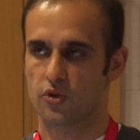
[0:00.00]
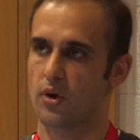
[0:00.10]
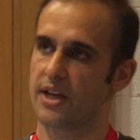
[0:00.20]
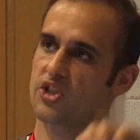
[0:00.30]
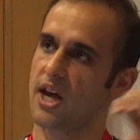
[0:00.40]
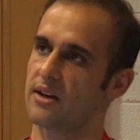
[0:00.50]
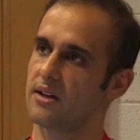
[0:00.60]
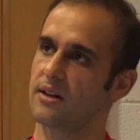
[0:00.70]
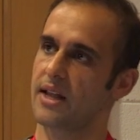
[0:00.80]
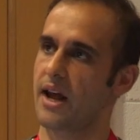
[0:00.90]
to a
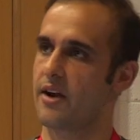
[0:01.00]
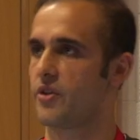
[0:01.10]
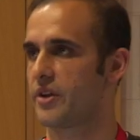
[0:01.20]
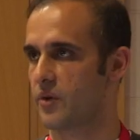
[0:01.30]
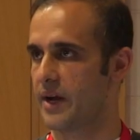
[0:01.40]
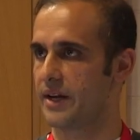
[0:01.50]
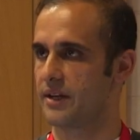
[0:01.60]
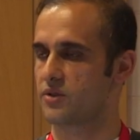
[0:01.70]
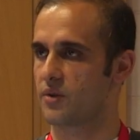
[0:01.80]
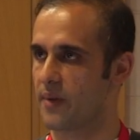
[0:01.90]
channel that I already
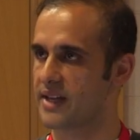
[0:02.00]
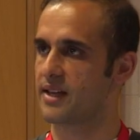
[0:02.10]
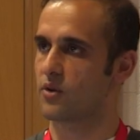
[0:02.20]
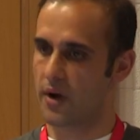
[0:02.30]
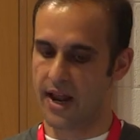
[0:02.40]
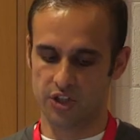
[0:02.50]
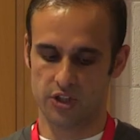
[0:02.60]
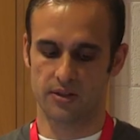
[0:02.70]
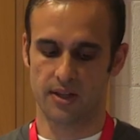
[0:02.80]
created. So it makes a connection.